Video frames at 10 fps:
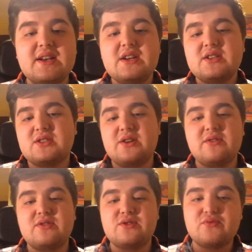So
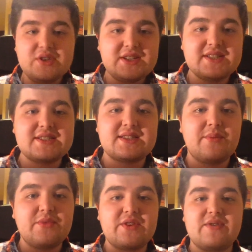there really is
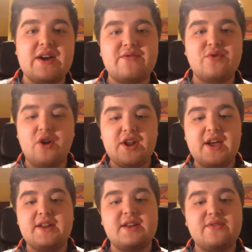something for everyone.
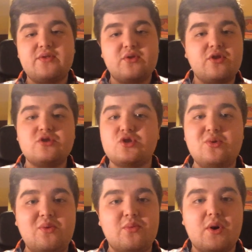And if you're not
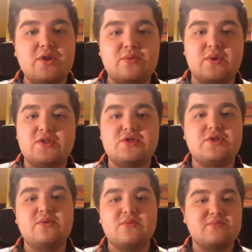sure what you want
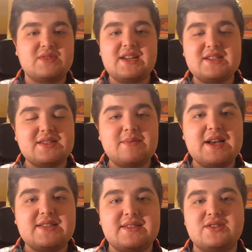to, send us a
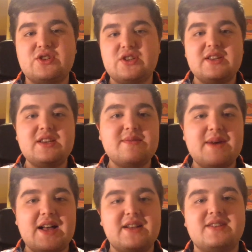message,
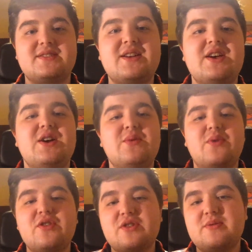email us. One
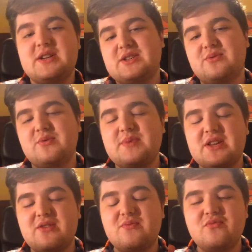of the committee will be
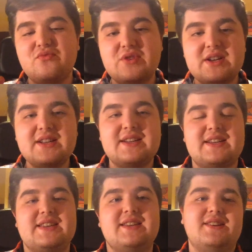really
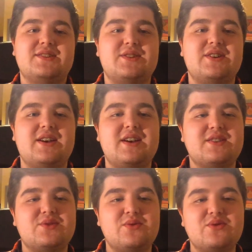keen to
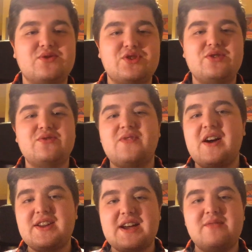talk to you,
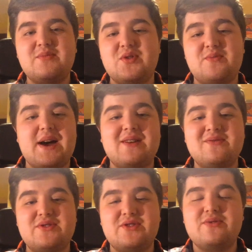find out more about
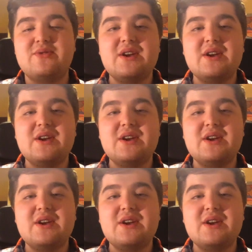you,